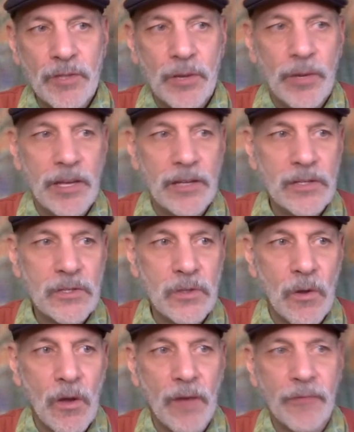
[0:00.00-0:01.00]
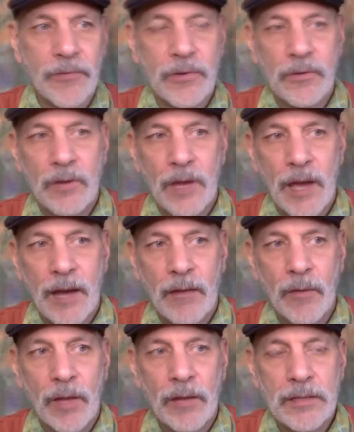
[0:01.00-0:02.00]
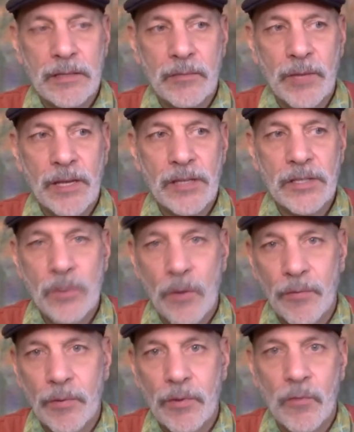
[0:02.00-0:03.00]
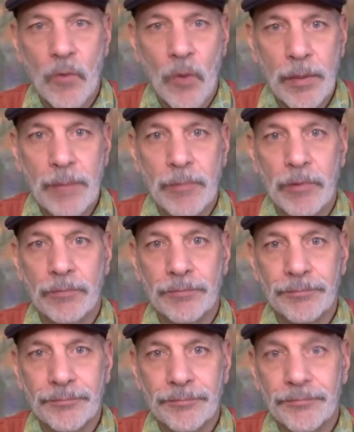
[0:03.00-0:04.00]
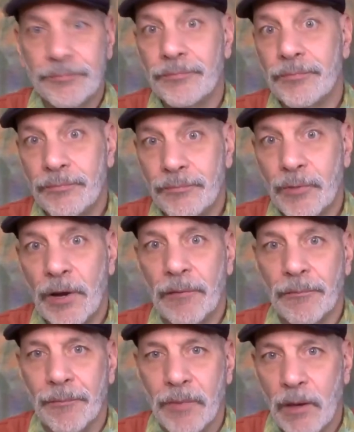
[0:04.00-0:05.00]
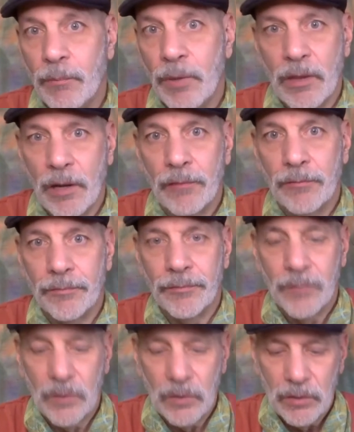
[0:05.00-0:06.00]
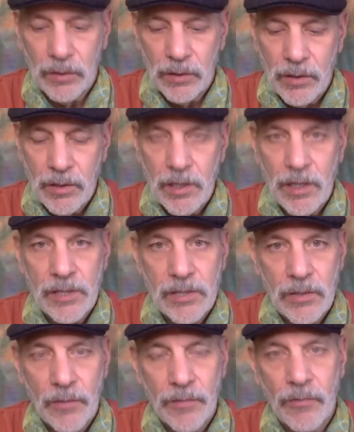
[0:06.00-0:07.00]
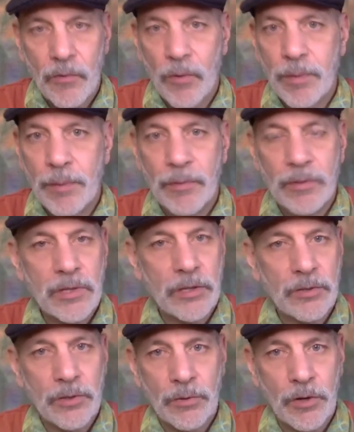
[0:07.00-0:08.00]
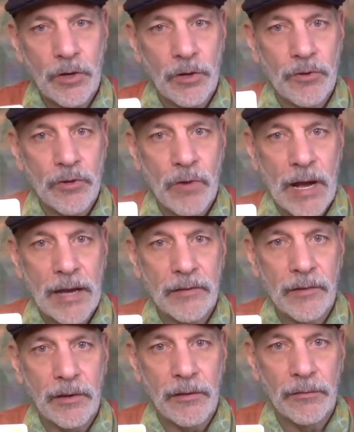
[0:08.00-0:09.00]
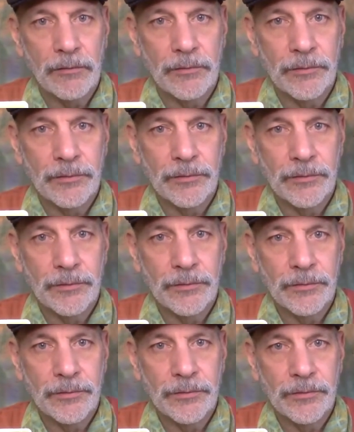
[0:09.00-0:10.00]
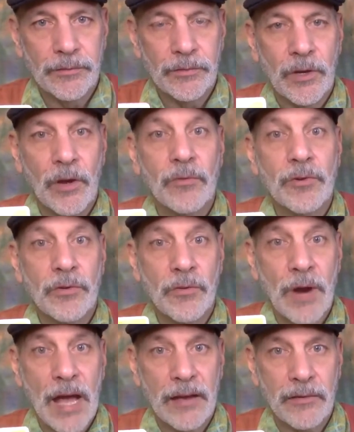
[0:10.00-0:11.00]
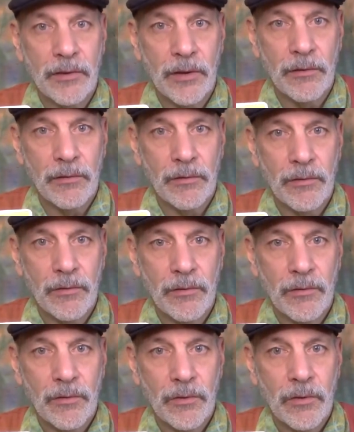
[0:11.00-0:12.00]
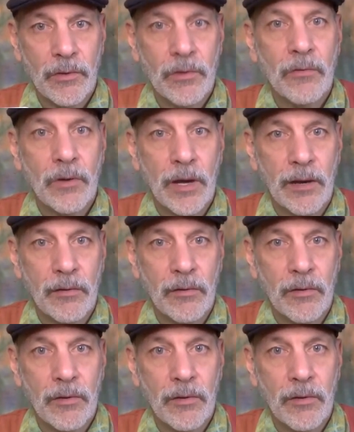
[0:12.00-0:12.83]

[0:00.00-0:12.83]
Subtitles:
you know, we get soft with the wrong people, right? I've been there. You get soft to the wrong people. It's like, no, direct it. No, direct it, right?